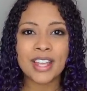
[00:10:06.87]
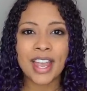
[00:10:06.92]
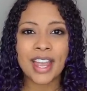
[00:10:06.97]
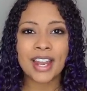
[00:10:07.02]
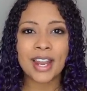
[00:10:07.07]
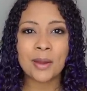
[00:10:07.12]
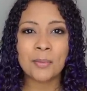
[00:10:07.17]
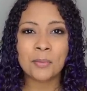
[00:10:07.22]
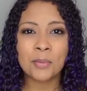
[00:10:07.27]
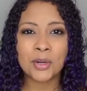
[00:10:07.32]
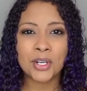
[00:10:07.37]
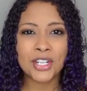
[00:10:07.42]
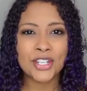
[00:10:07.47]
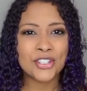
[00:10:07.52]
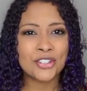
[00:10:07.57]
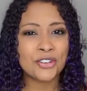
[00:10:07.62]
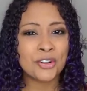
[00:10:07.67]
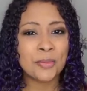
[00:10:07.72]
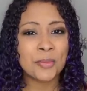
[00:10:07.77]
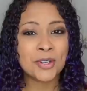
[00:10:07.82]
and I'm pretty
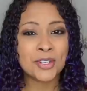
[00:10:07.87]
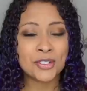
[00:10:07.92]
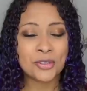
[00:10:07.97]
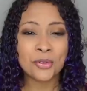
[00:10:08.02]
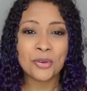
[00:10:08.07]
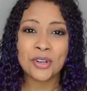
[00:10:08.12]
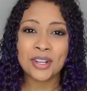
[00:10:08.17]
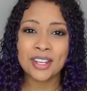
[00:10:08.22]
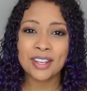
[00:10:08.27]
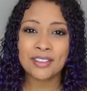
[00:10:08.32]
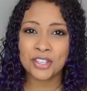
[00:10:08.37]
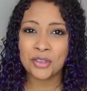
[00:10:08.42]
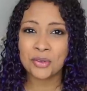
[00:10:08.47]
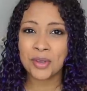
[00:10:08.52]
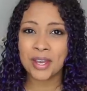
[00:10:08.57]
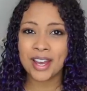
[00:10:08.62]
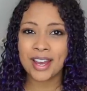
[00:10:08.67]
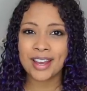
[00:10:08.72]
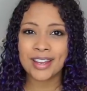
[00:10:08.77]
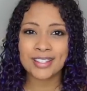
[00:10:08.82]
sure a majority of you
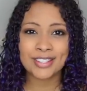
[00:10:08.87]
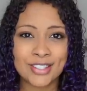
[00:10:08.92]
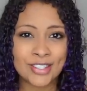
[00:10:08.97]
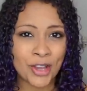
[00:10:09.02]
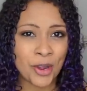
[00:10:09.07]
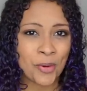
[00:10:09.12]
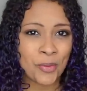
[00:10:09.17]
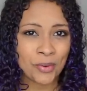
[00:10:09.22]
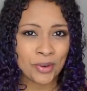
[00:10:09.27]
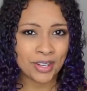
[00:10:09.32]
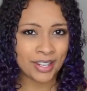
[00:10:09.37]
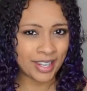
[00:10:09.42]
guys don't